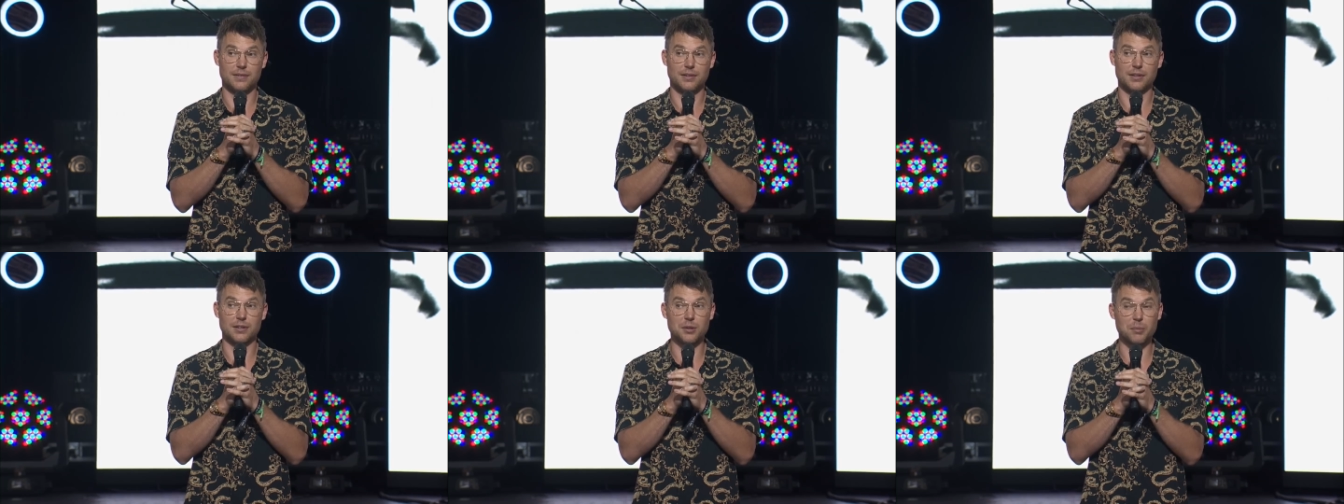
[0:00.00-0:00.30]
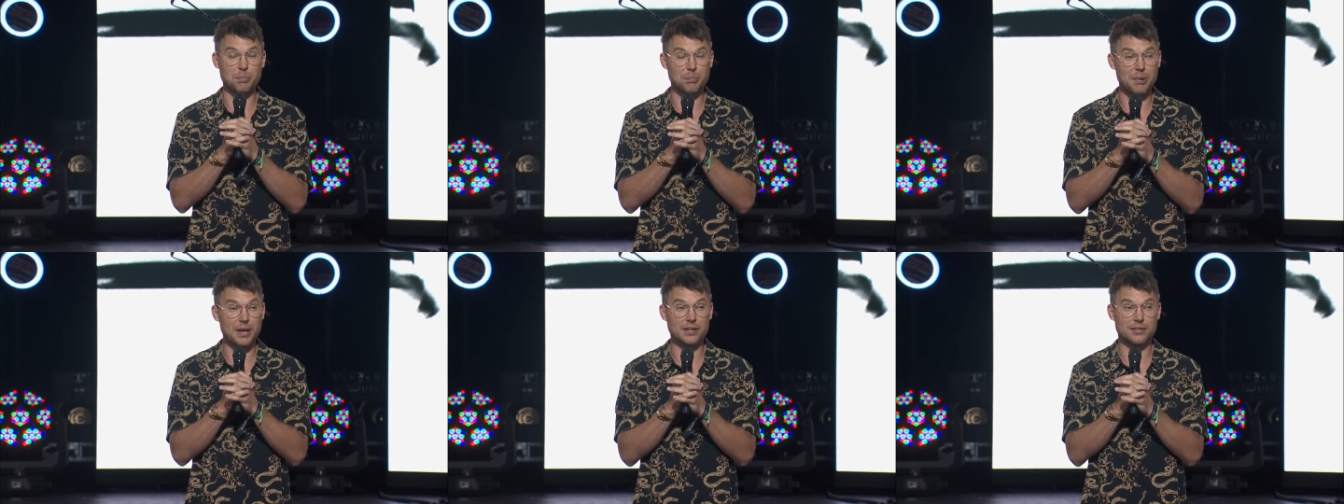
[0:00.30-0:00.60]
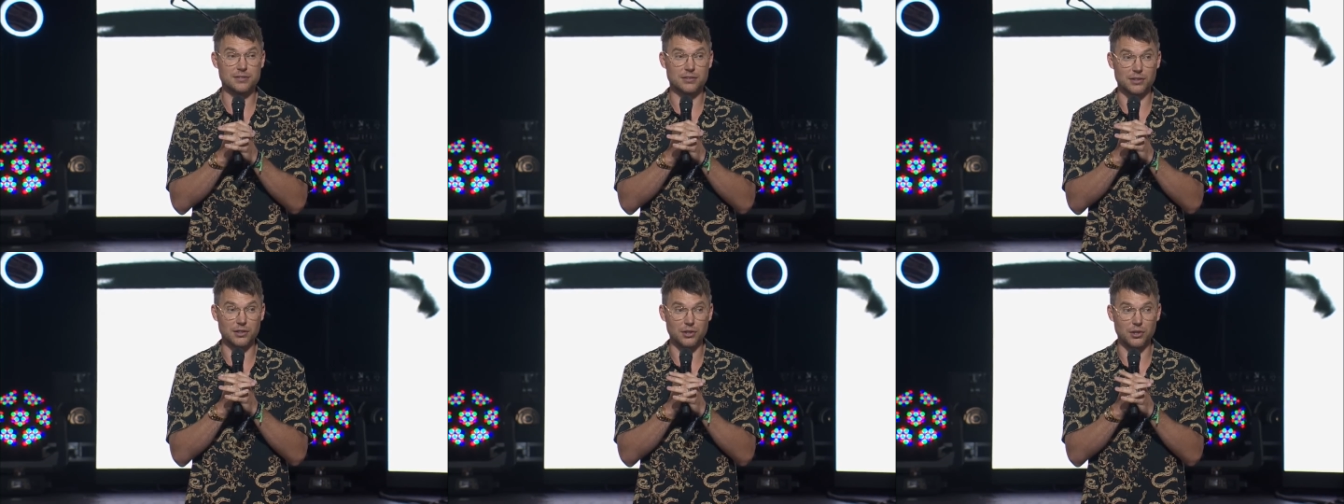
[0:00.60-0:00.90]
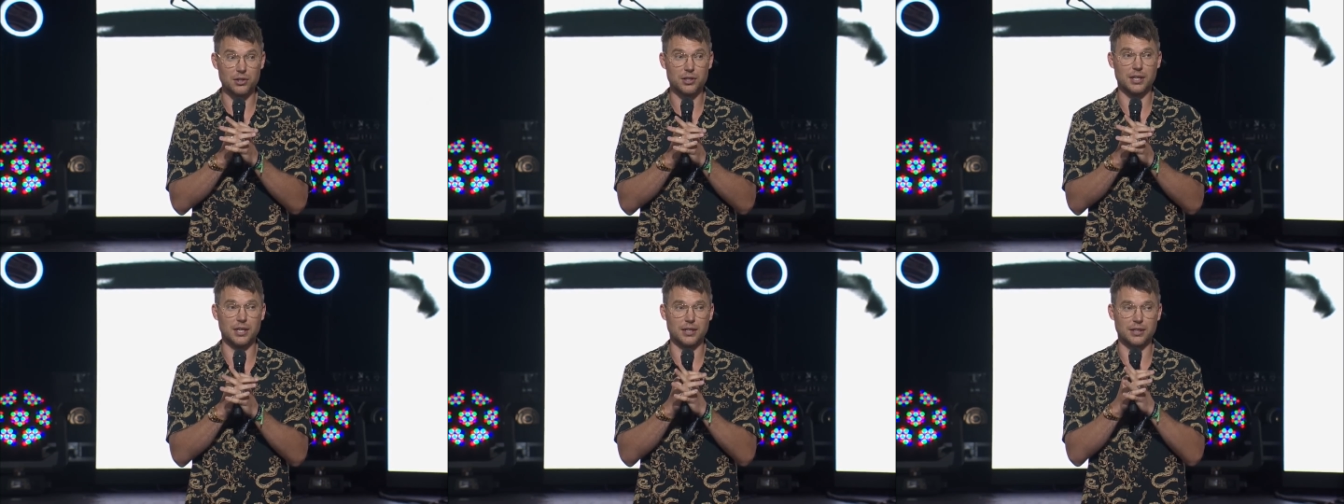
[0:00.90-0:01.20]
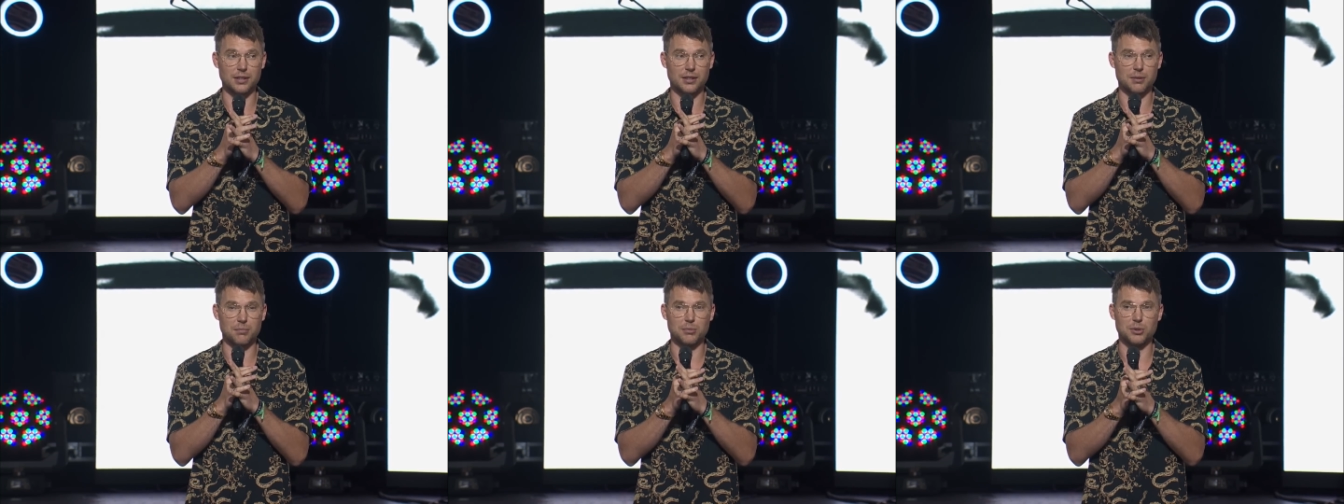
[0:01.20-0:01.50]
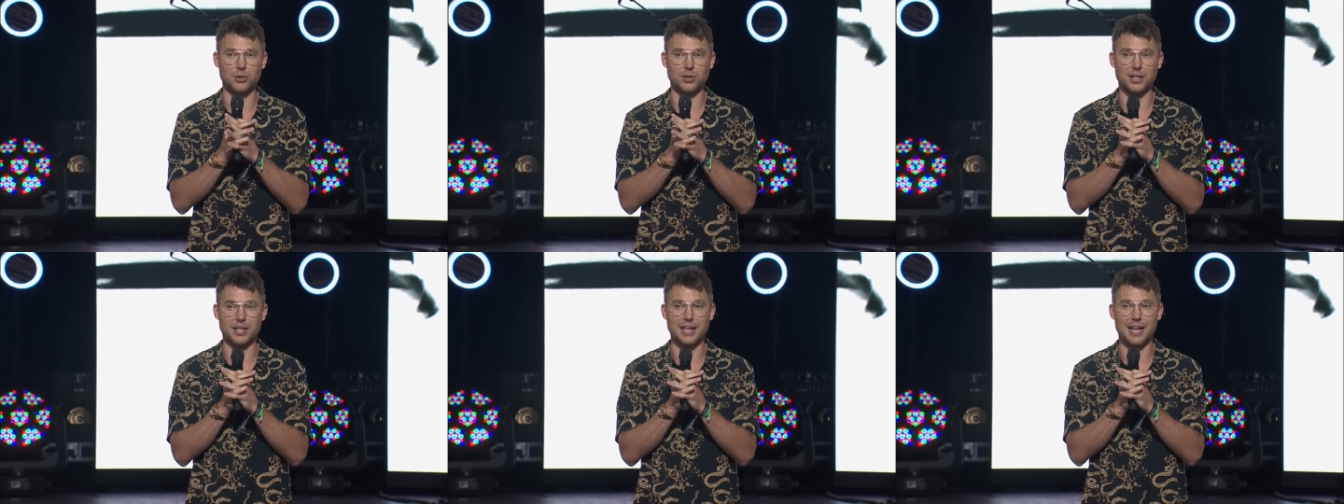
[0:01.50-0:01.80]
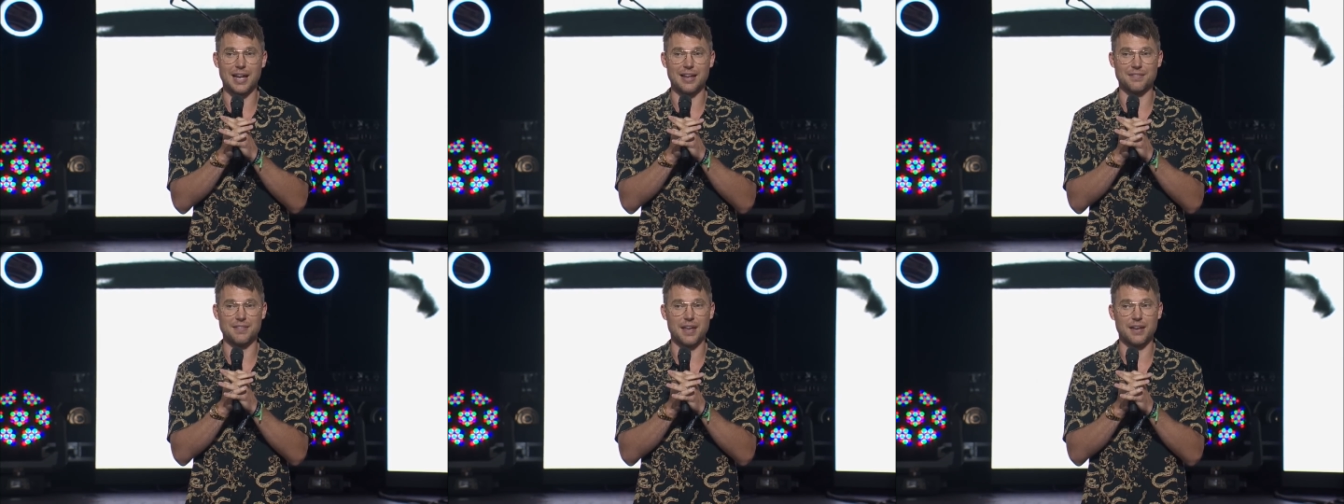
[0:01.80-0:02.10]
You're the best looking
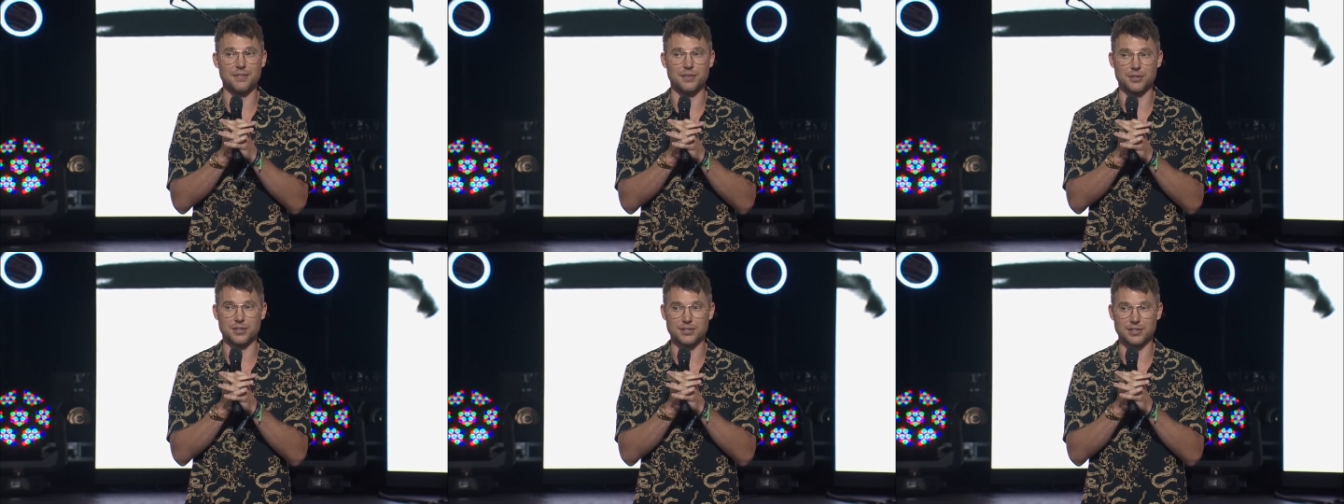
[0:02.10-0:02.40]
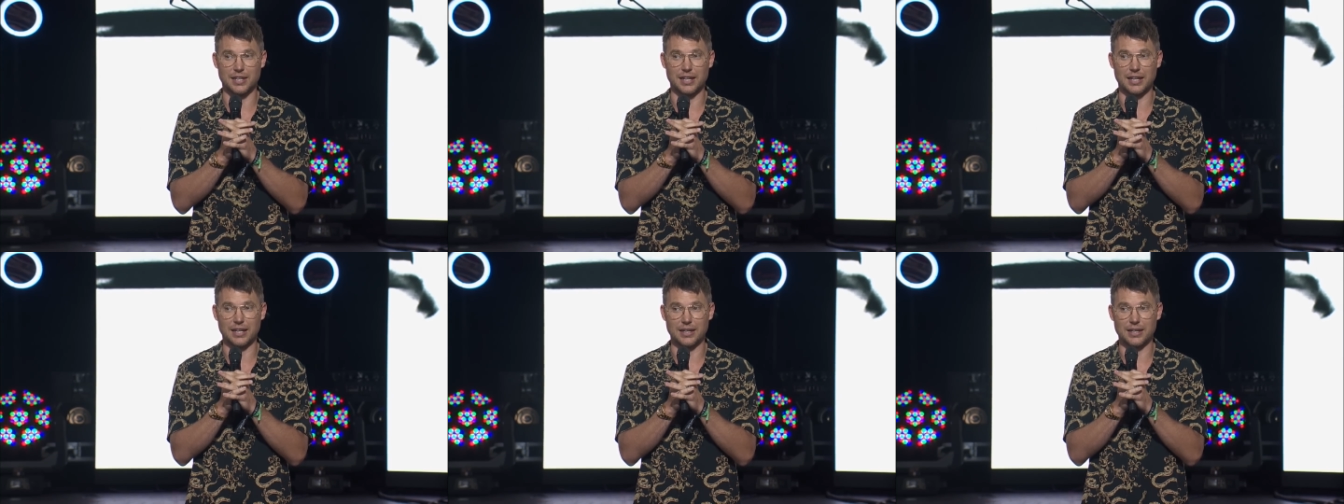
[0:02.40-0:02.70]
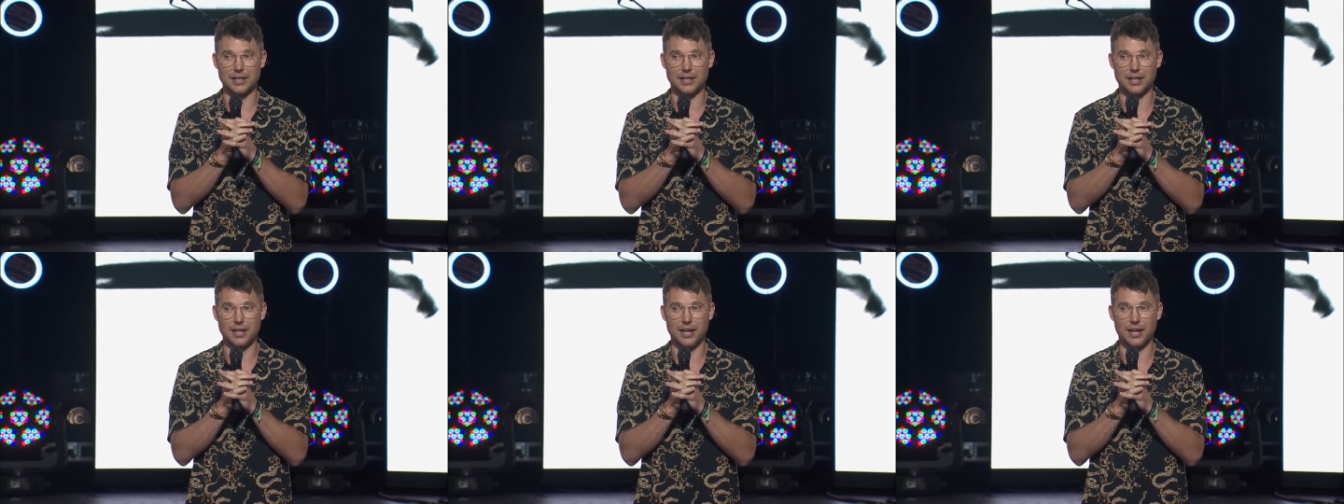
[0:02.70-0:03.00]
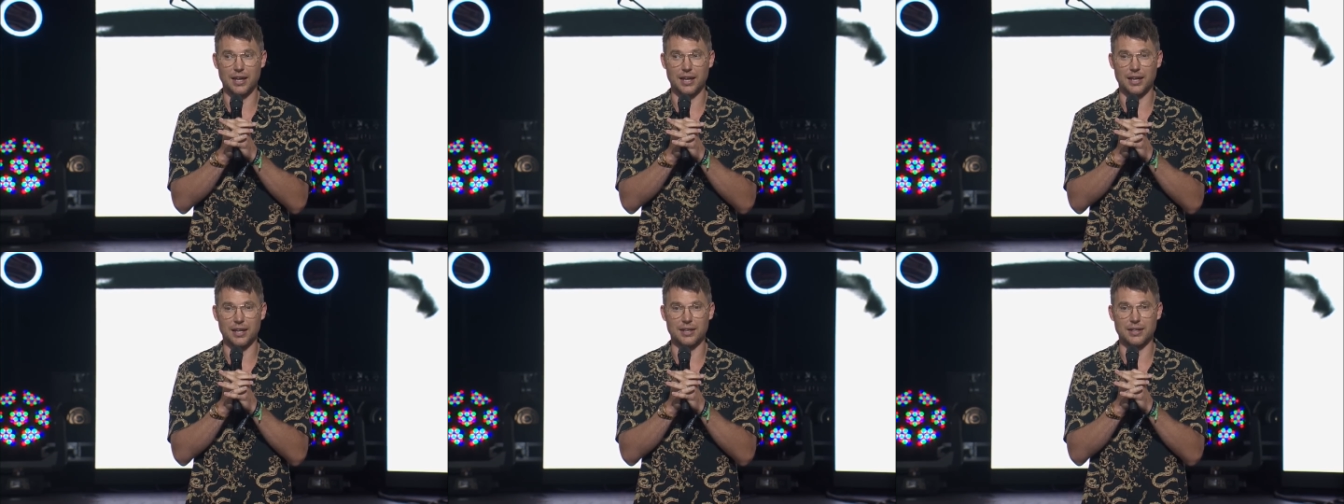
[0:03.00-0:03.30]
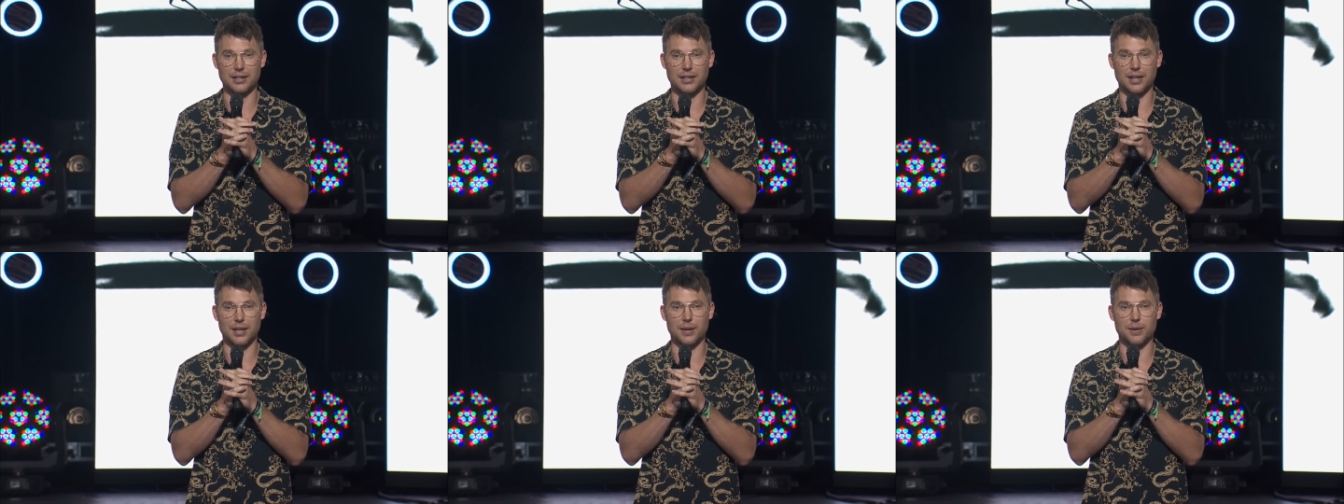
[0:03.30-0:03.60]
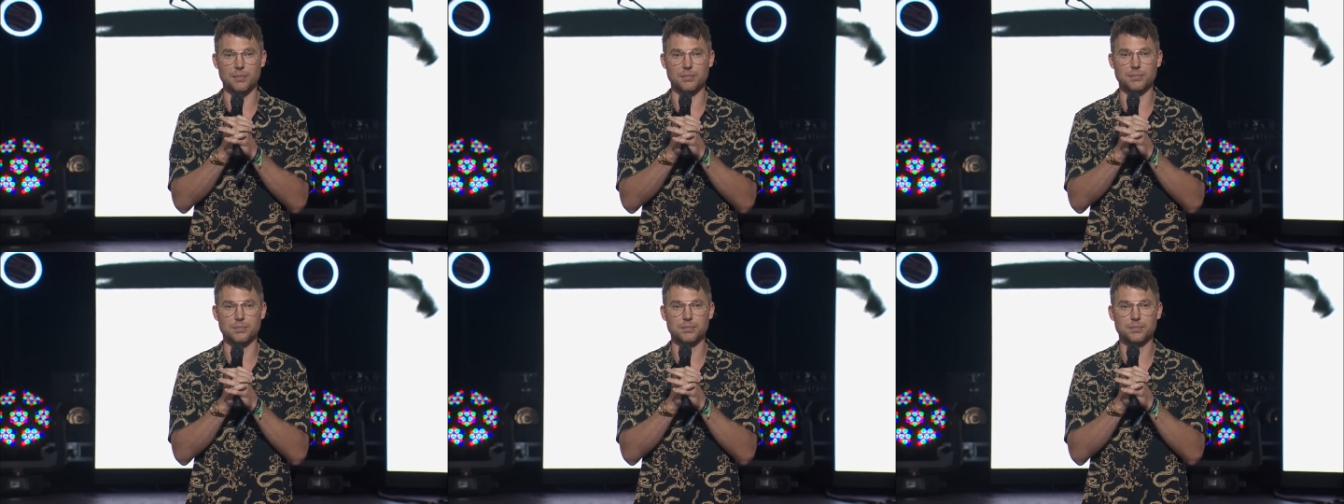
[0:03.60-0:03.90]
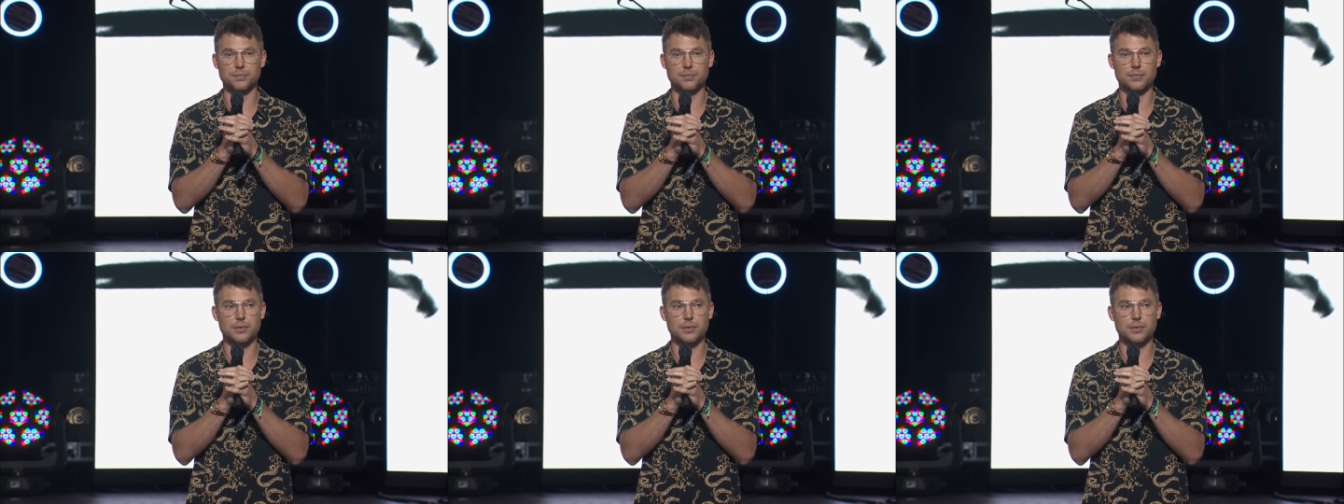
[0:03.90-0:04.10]
community I've ever seen. And, um,